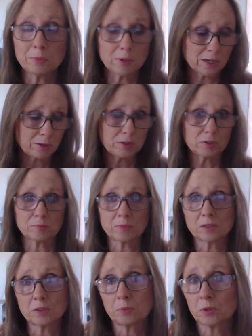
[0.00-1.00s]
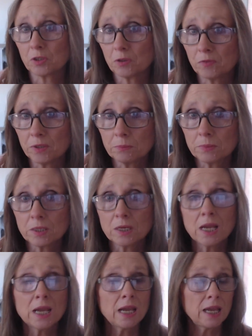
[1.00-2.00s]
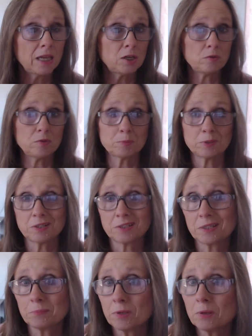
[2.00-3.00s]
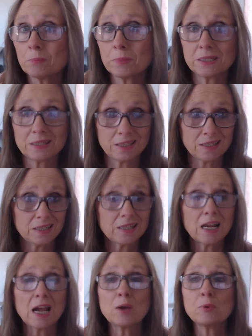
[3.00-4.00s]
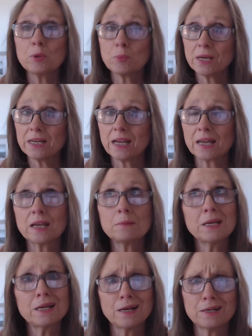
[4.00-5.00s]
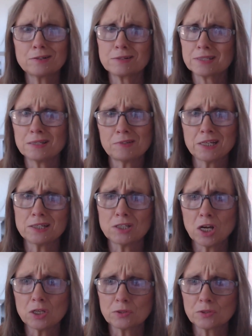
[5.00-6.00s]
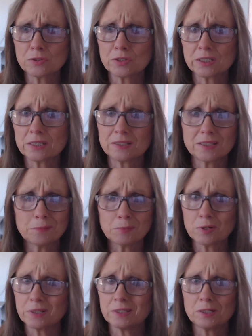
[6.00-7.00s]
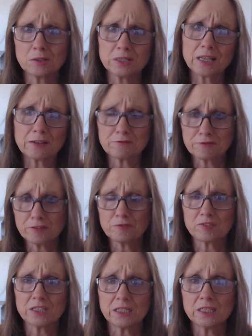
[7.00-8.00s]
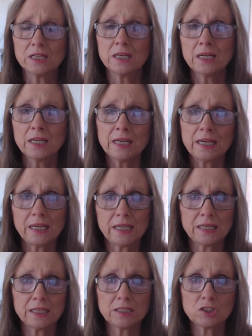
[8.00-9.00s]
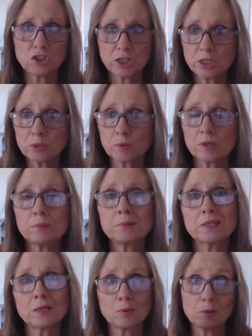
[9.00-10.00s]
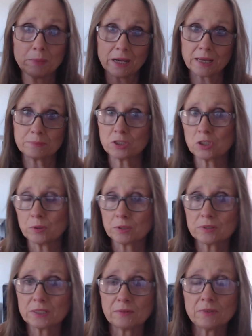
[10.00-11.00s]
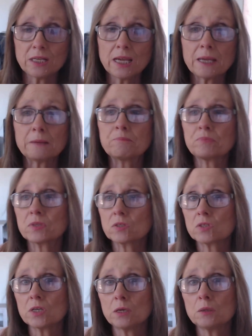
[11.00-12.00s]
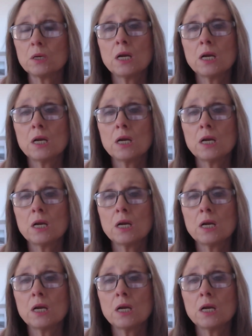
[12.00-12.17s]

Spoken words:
I increased from October to November, and November to December. But then I went way down. I made $178 in December, and then only like $50 in January, but then I went back up to $278. So